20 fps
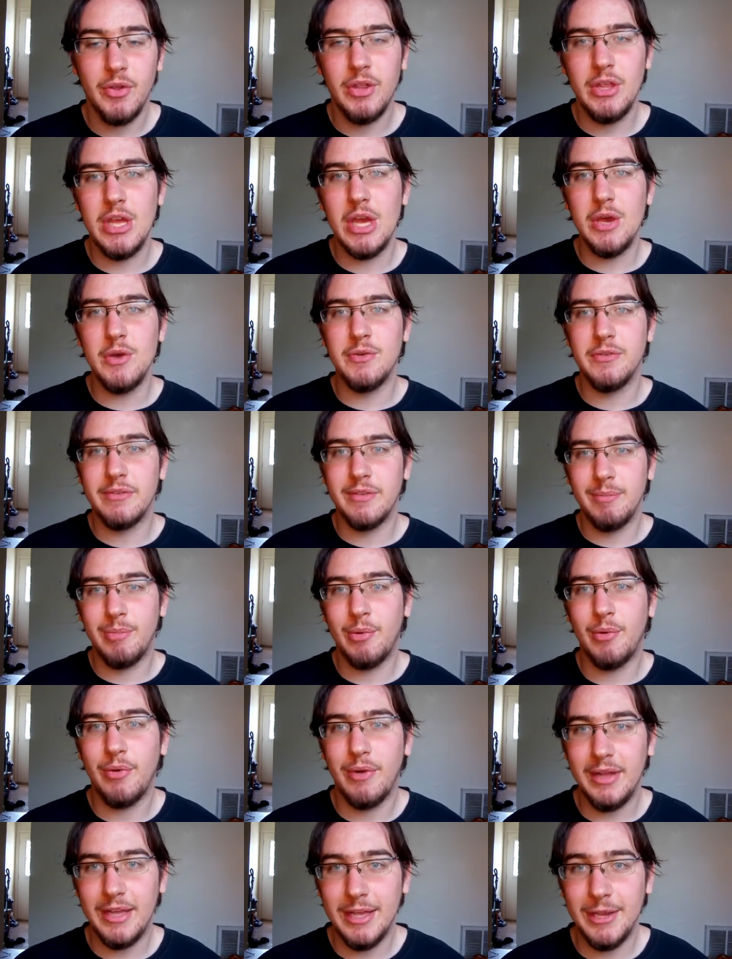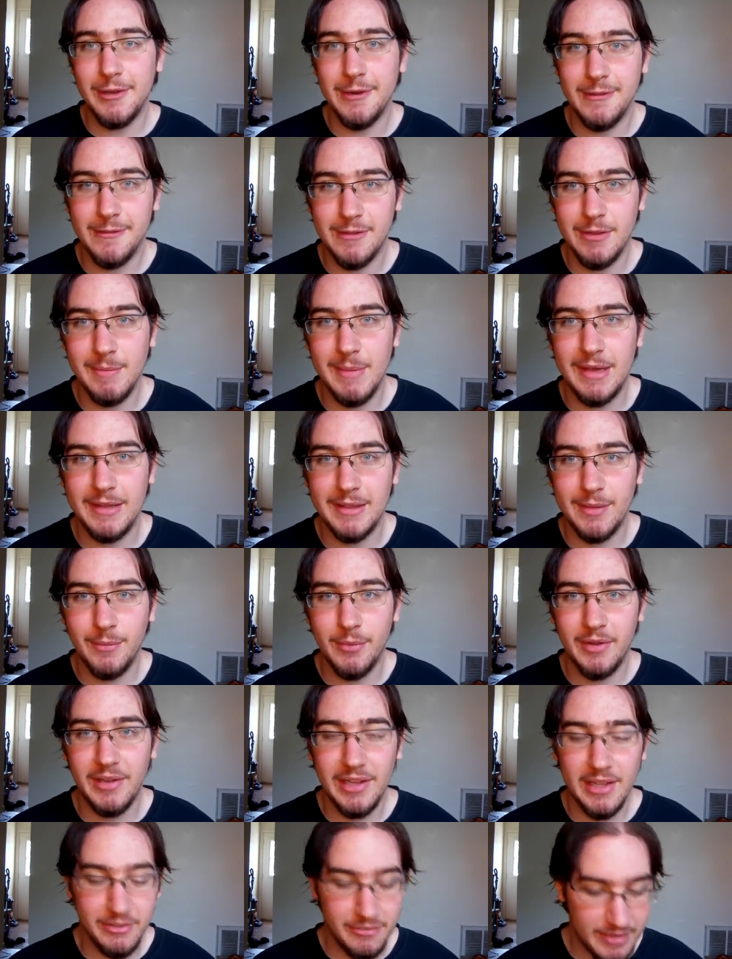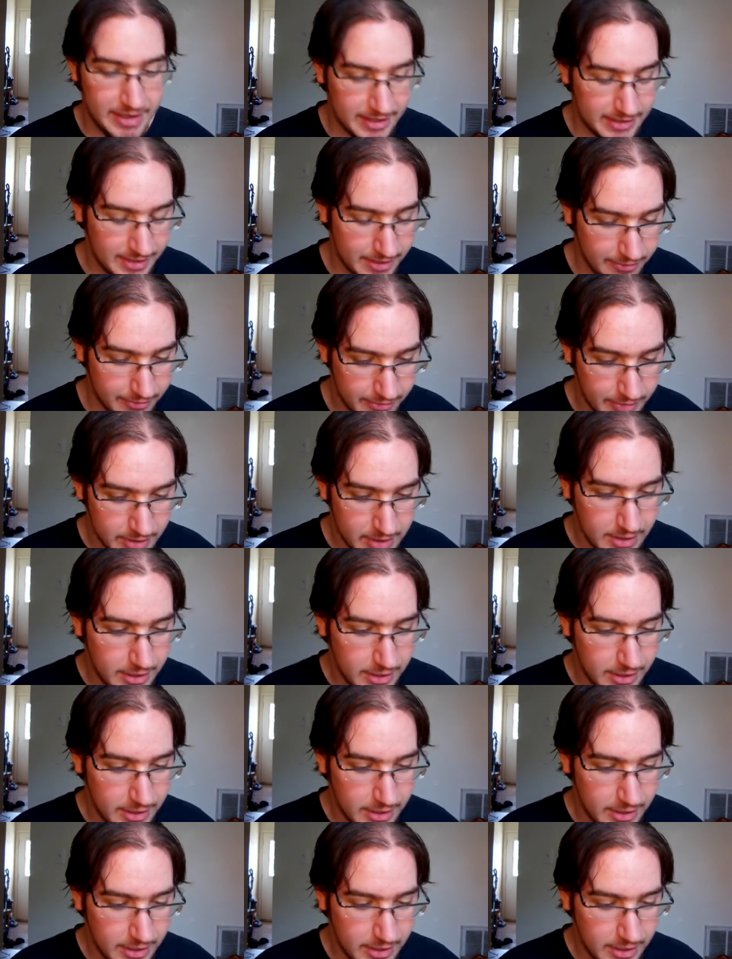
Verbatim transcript: use supporting units to make them really effective.